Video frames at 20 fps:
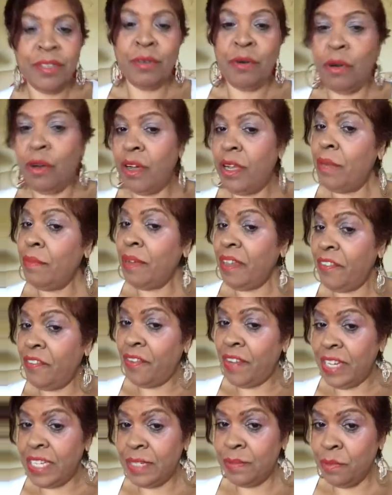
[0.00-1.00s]
to all my
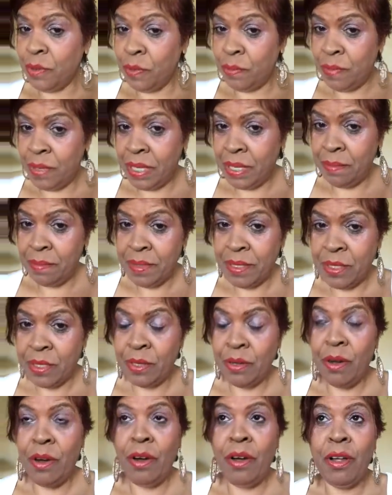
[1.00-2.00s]
Facebook peeps,
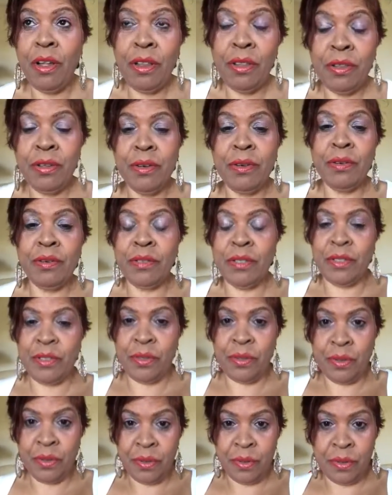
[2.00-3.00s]
to all
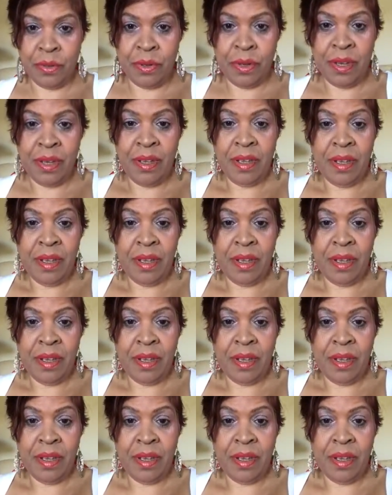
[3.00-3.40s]
those who